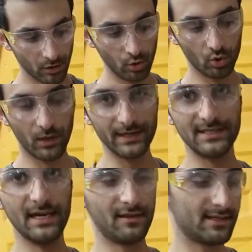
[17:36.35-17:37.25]
you would wanna
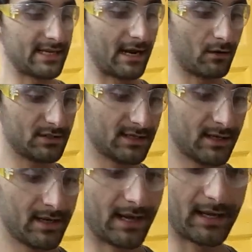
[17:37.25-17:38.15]
take this out
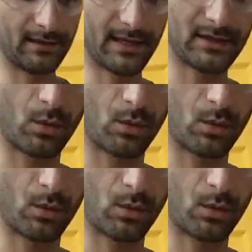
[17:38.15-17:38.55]
and let the